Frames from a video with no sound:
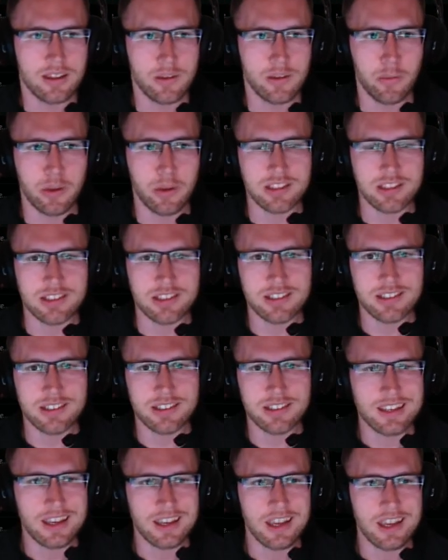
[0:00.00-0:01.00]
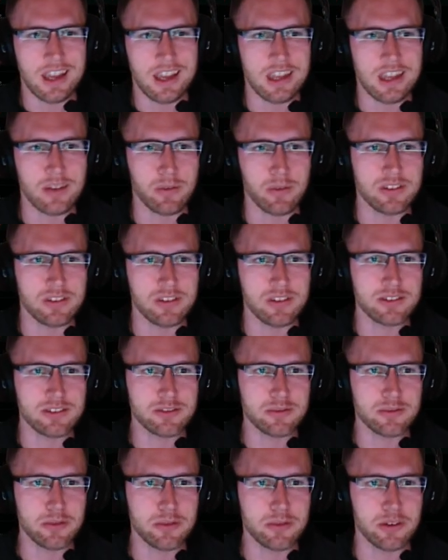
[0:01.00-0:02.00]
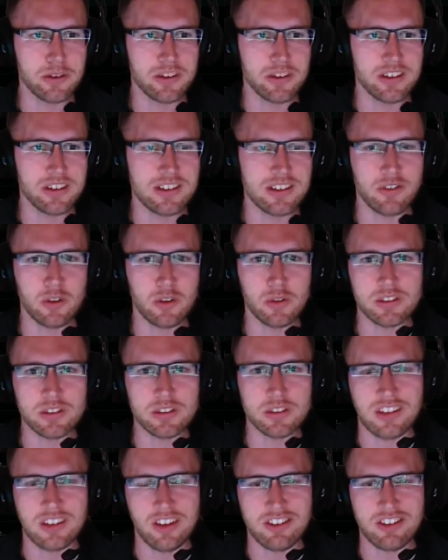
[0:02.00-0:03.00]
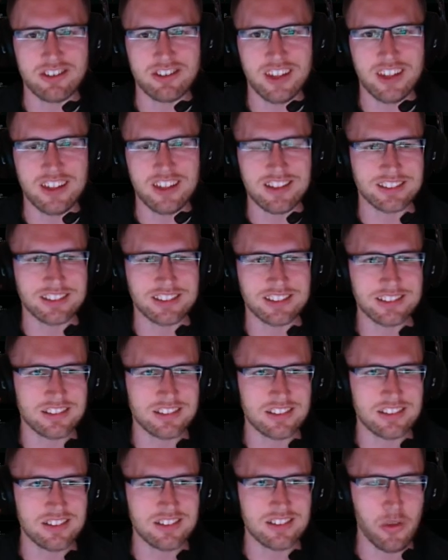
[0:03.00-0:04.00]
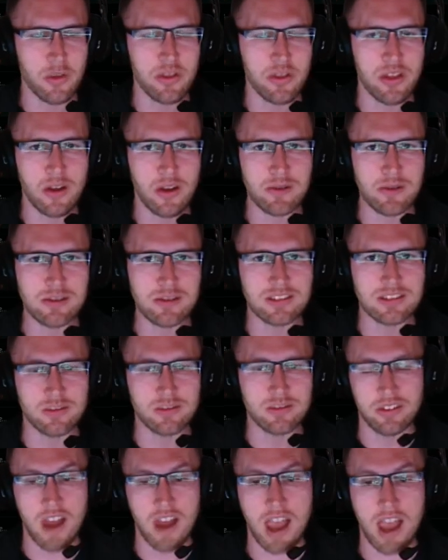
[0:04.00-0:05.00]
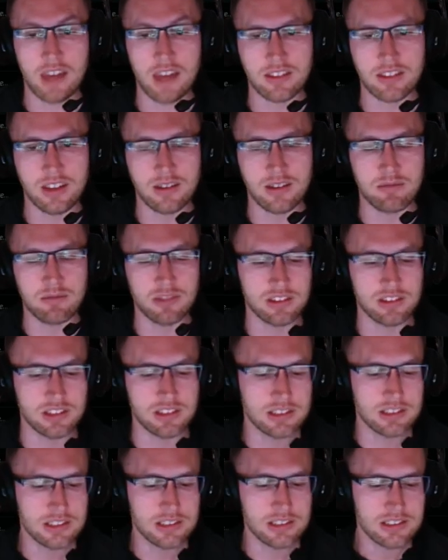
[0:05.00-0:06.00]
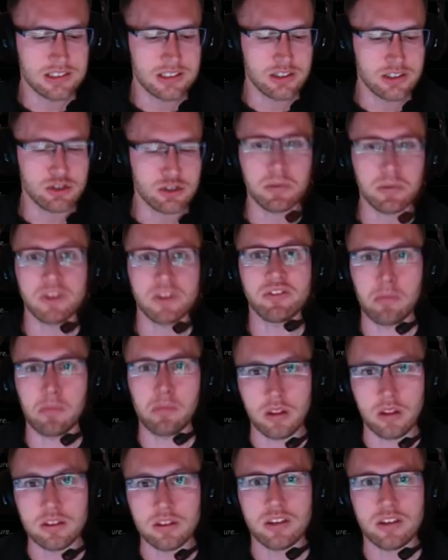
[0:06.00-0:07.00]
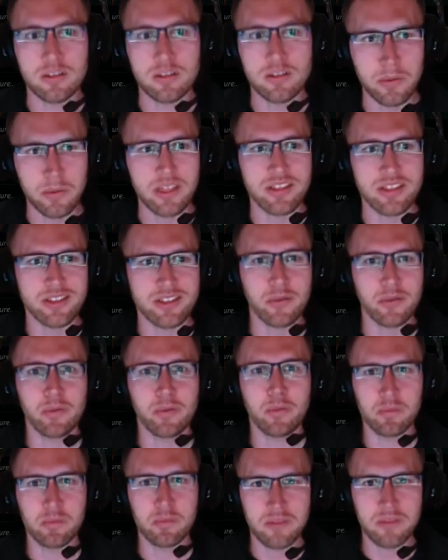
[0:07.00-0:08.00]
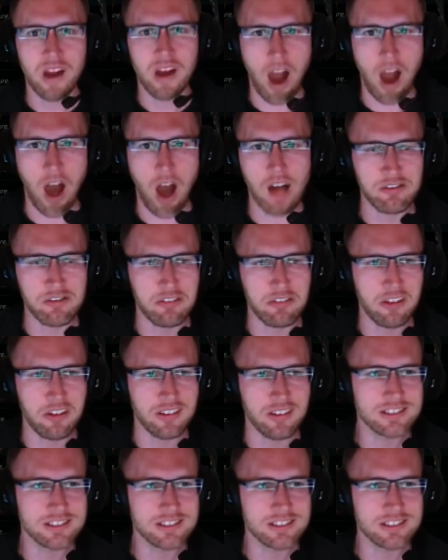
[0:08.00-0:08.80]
which anyone who has followed Star Citizen since 2000 or any time really should be familiar with alpha